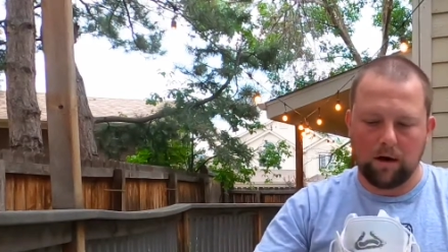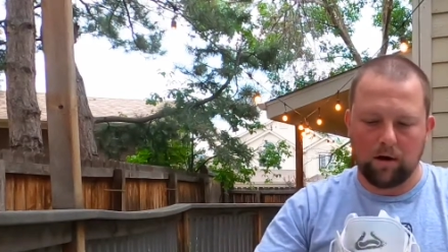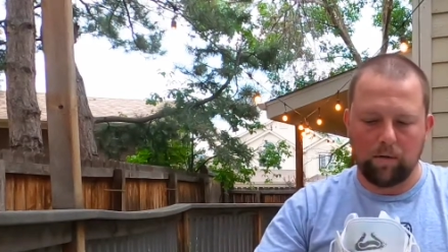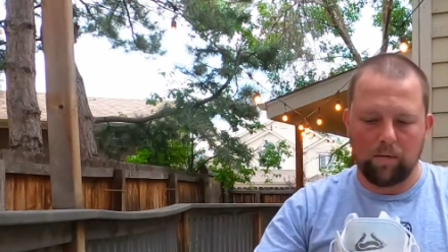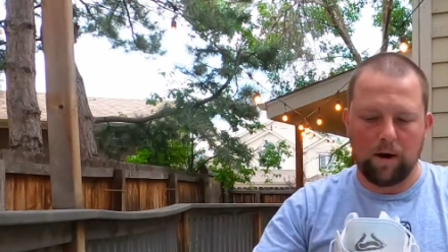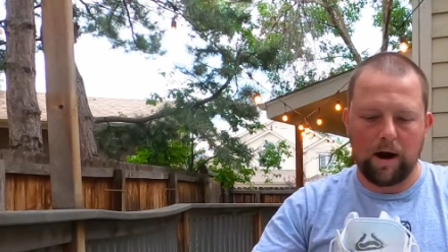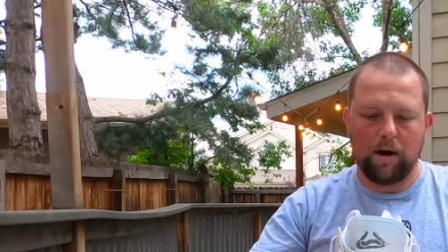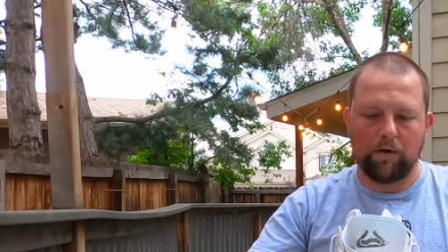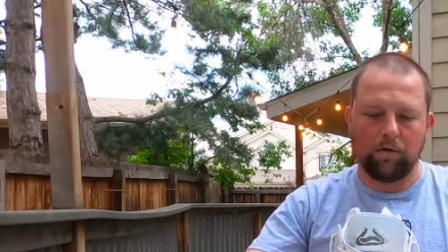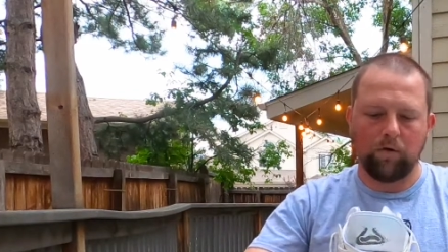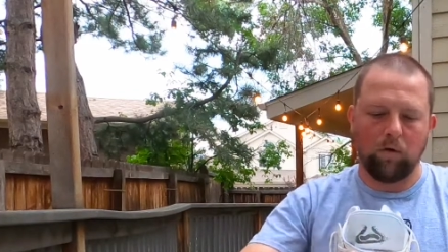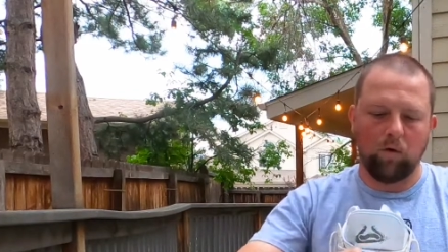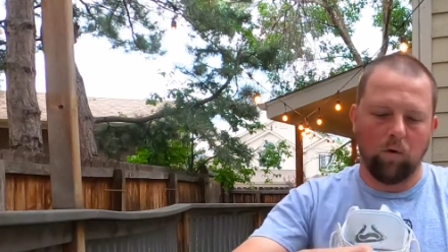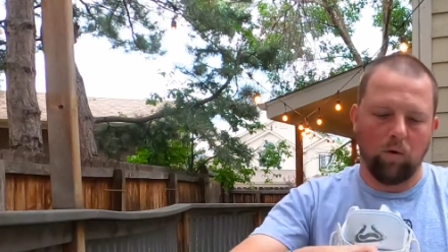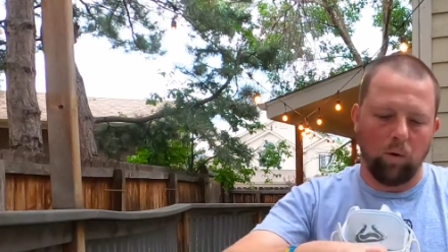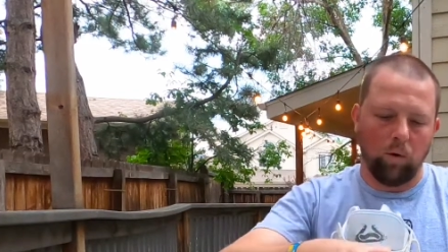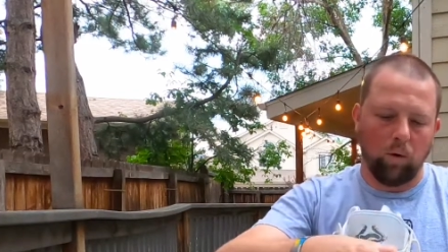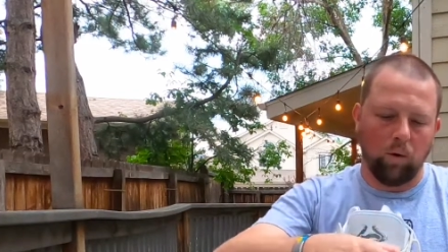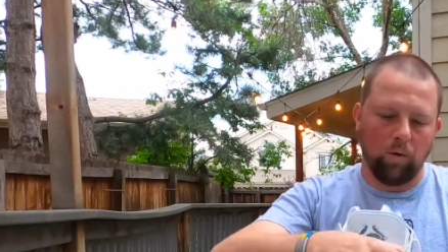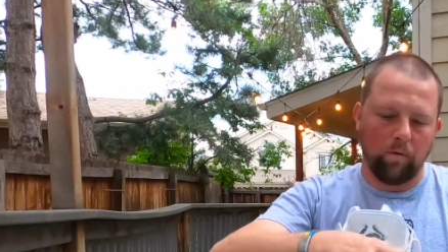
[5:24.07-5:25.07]
around the
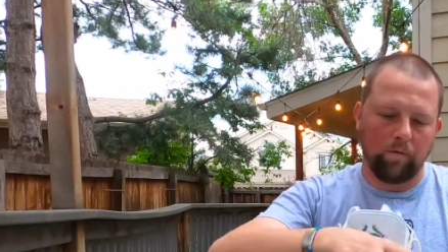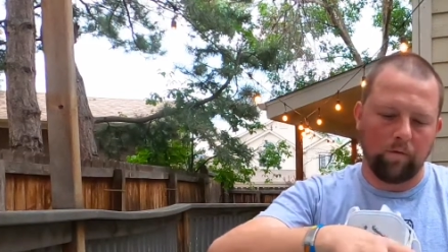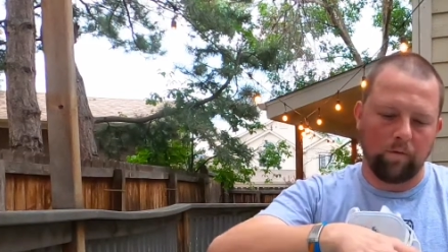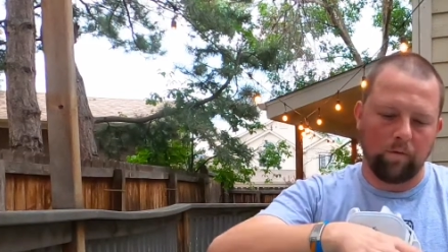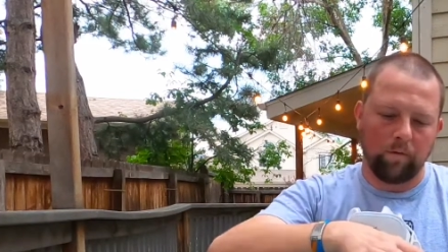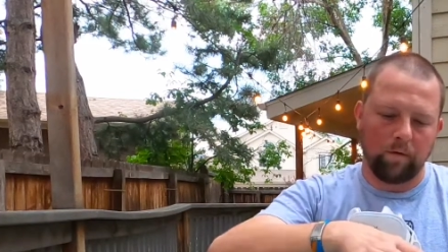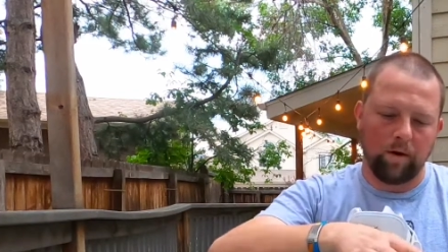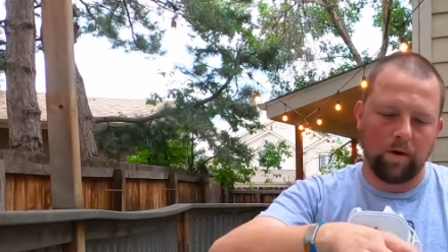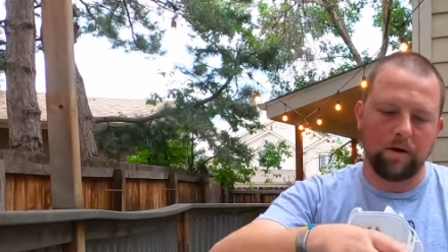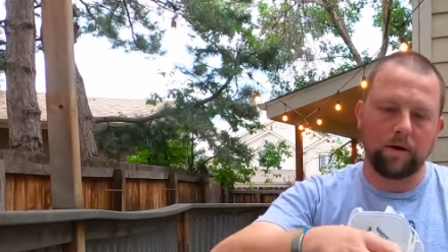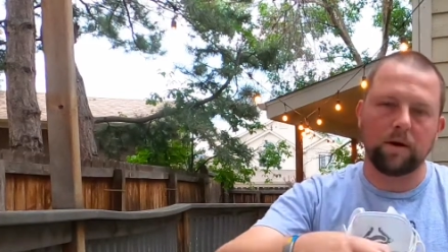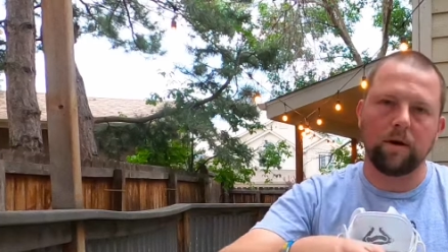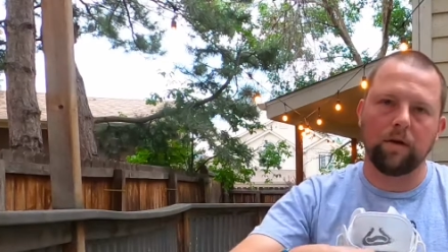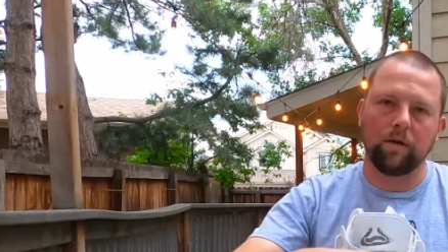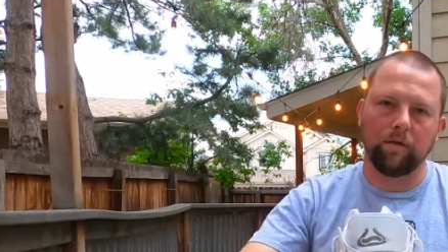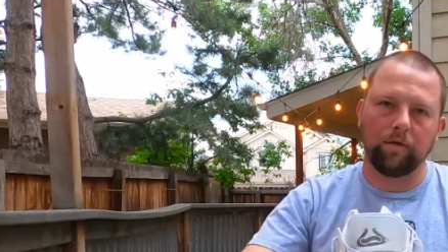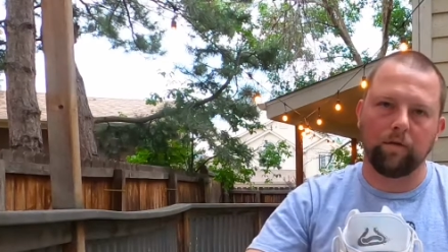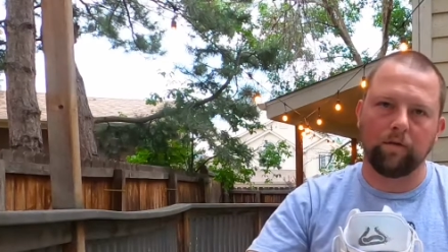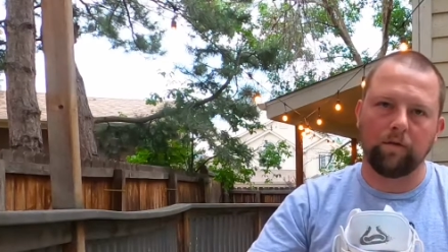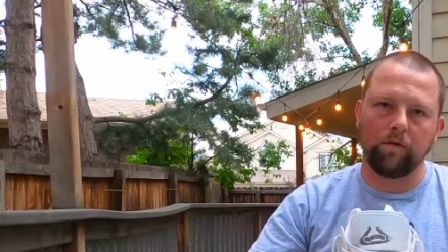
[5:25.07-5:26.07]
whole front of
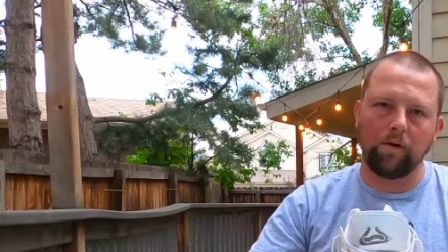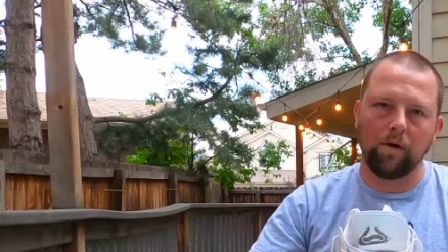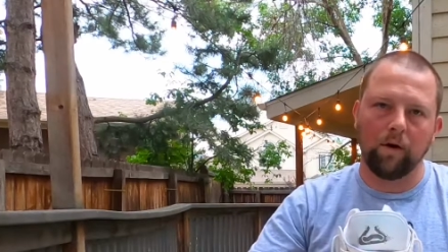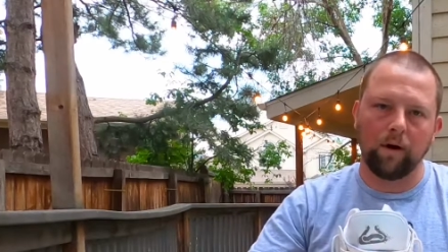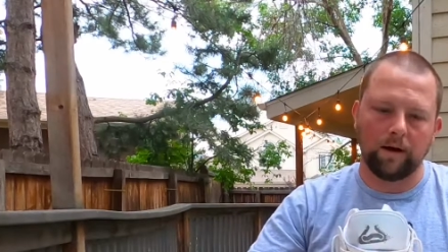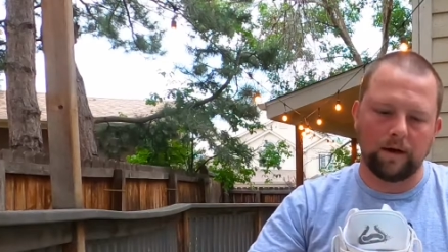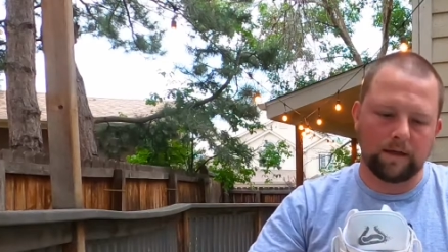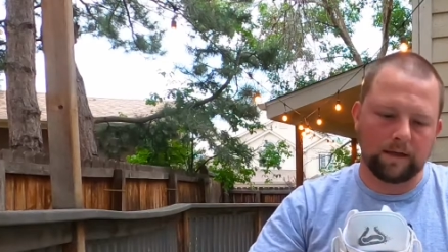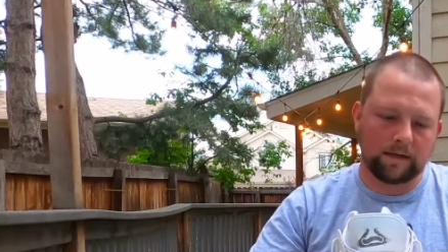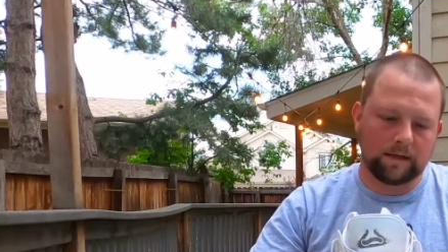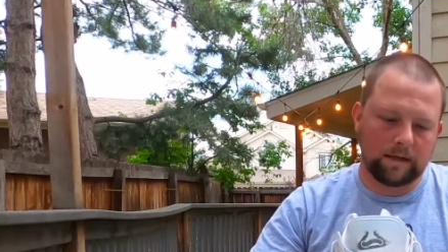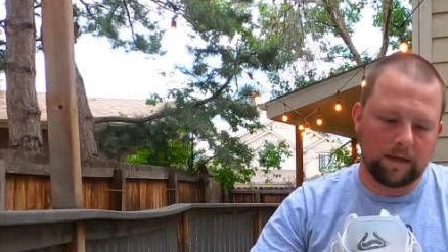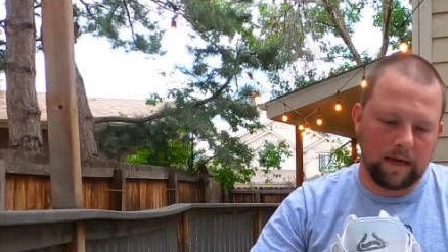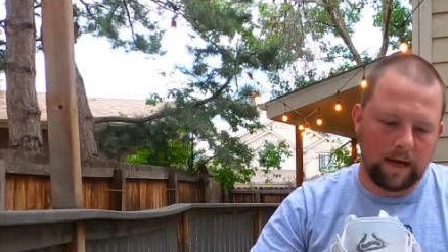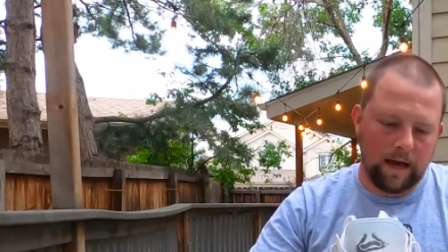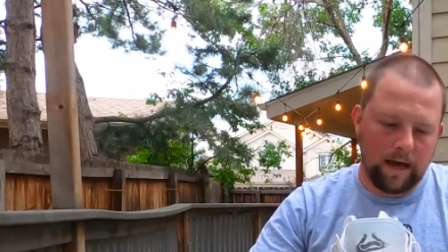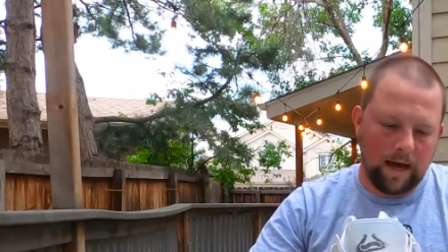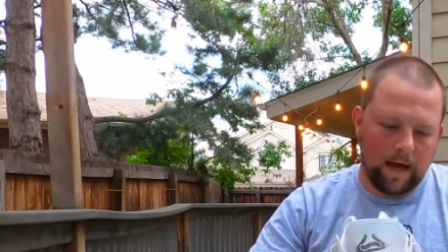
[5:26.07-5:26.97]
the foot,